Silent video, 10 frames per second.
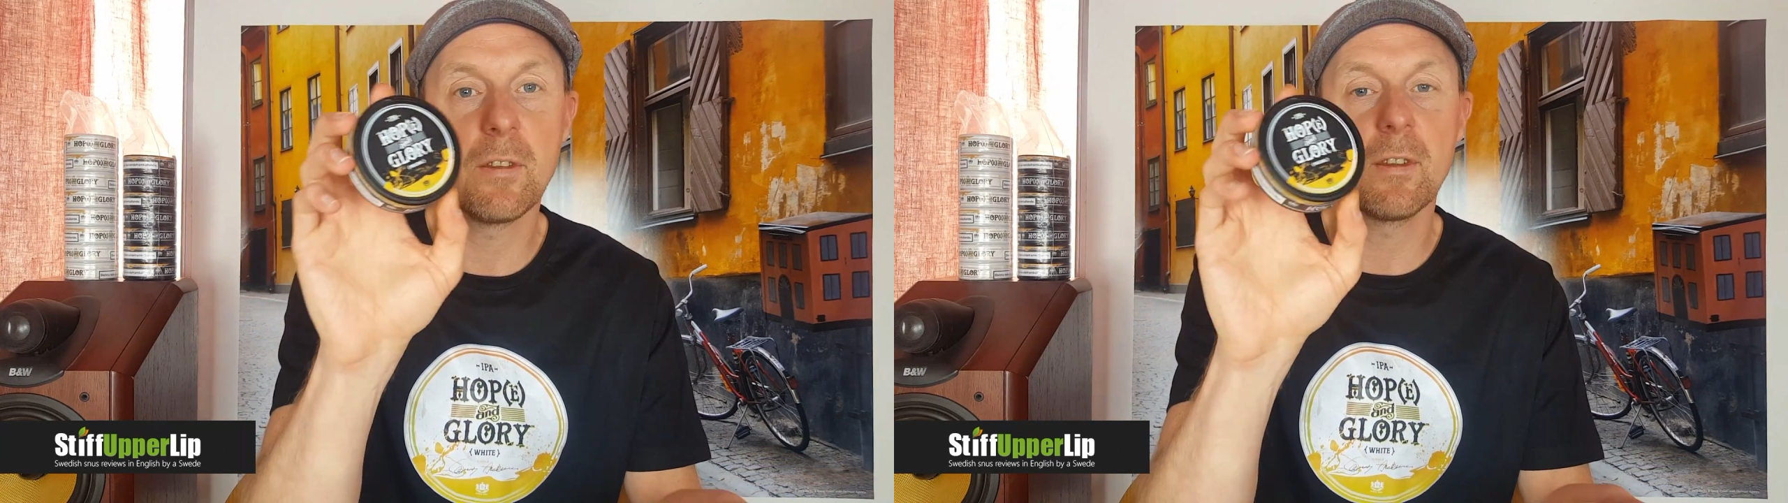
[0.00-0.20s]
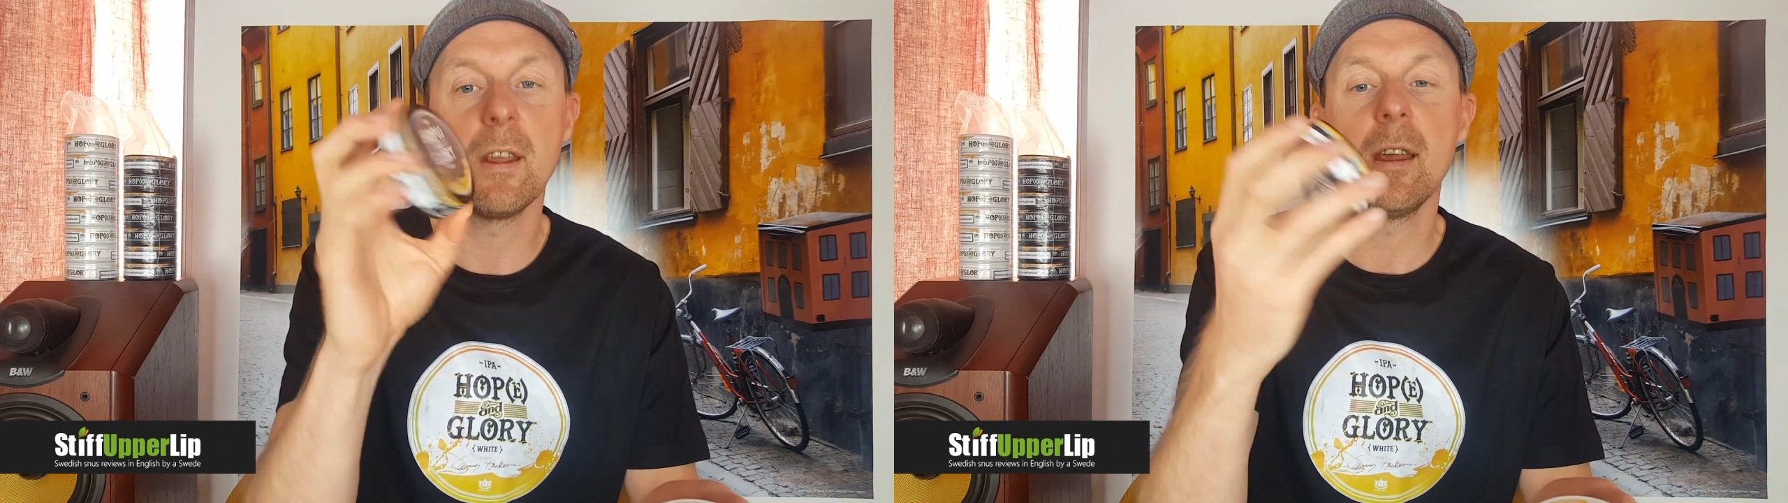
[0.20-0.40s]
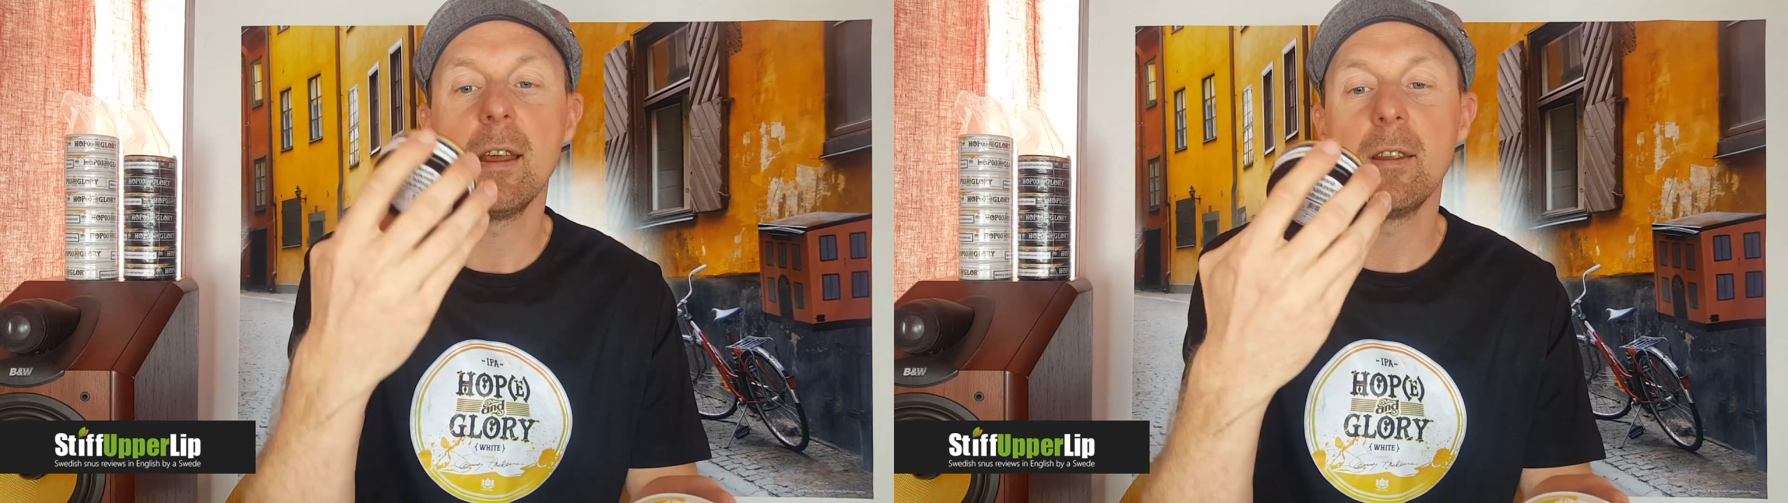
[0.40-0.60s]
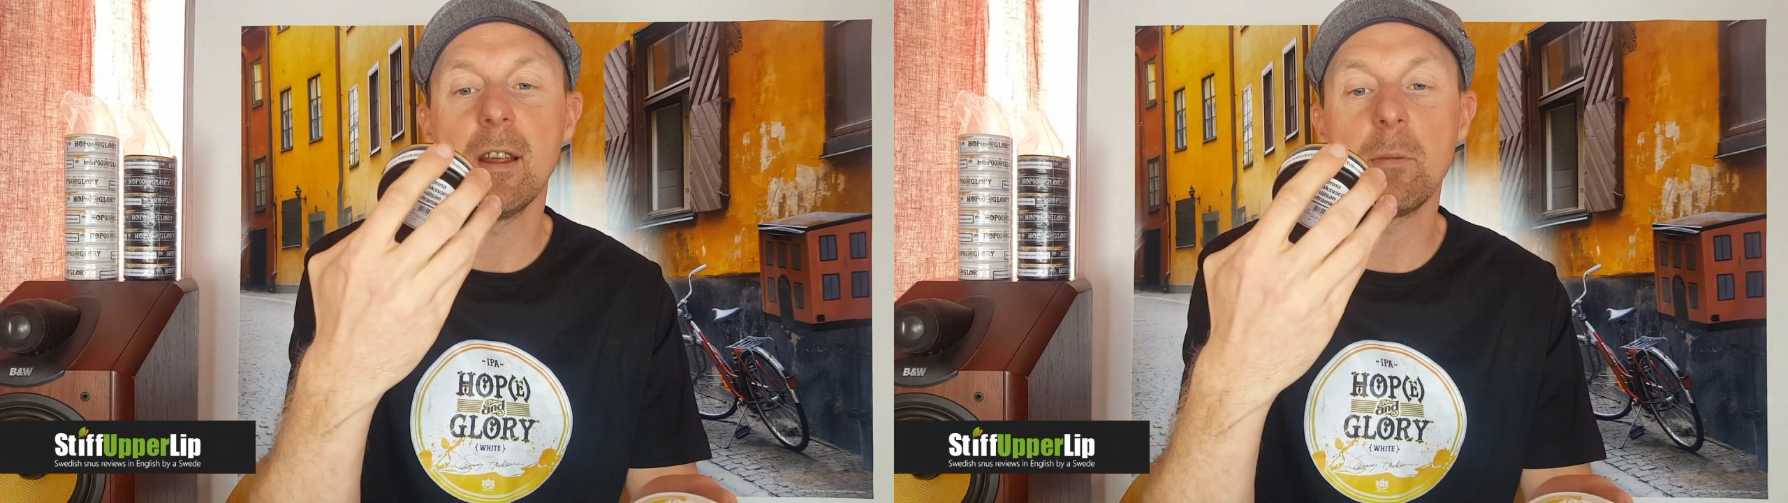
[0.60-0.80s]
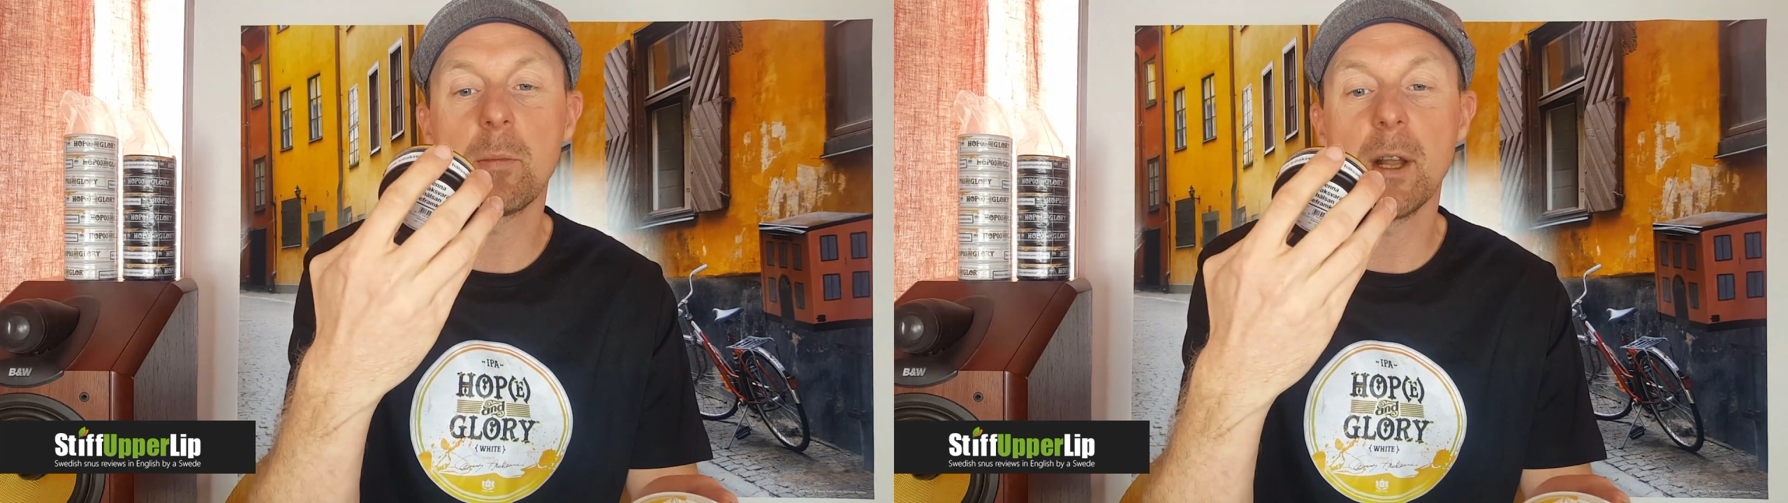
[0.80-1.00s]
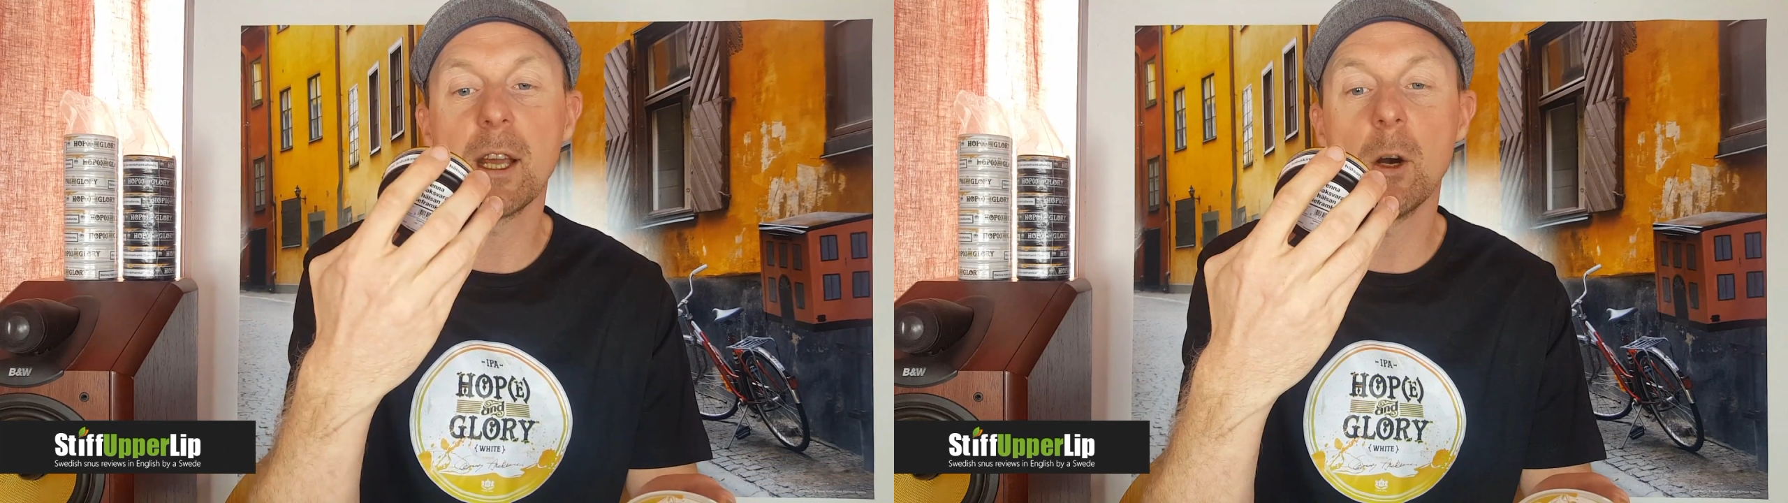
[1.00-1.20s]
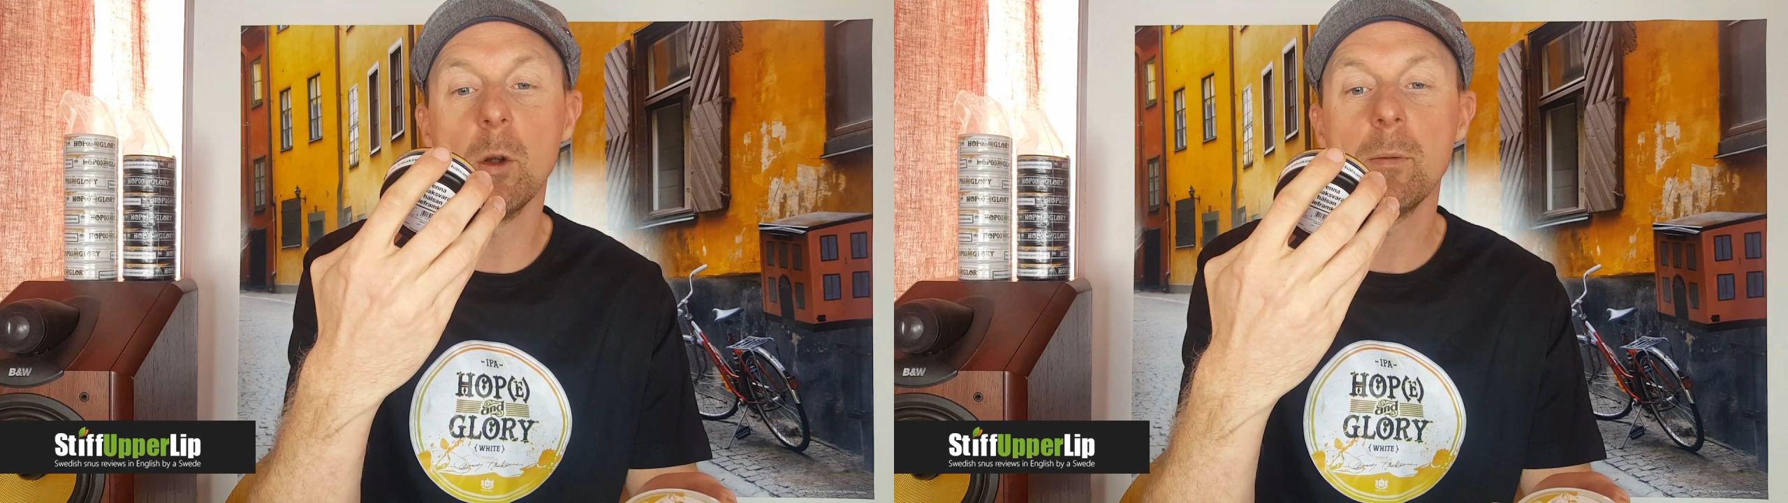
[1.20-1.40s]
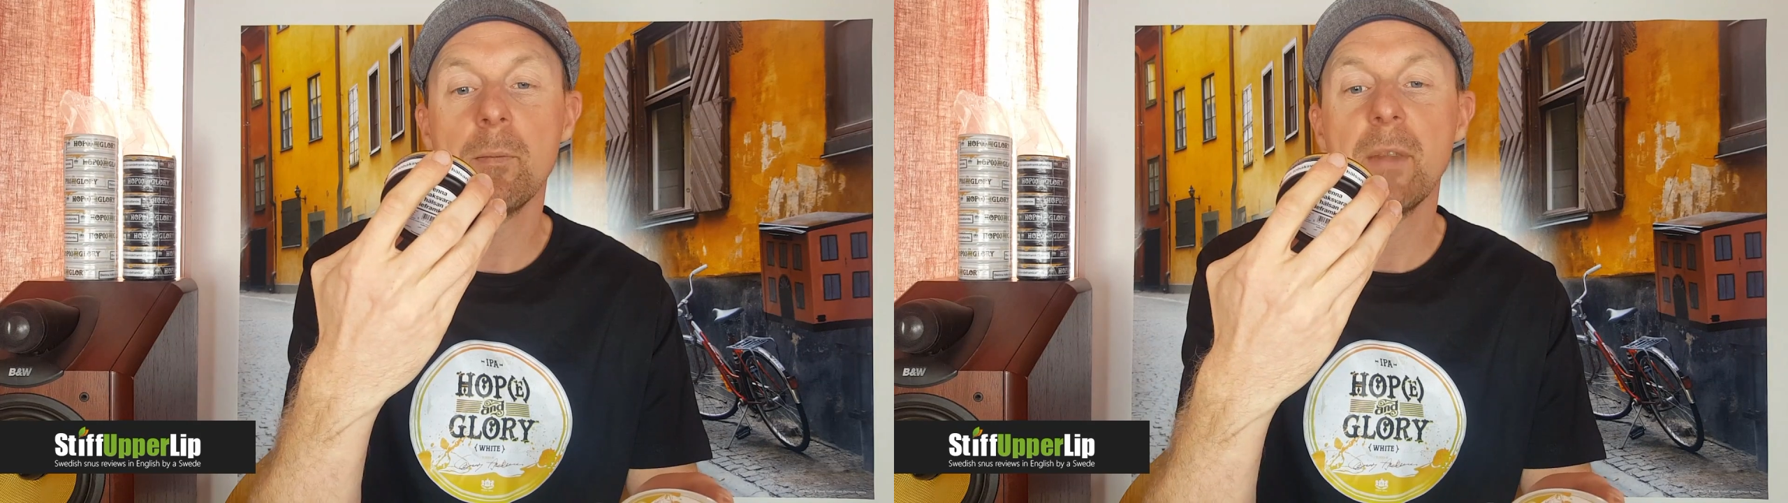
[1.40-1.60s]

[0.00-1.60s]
so that's pretty cool.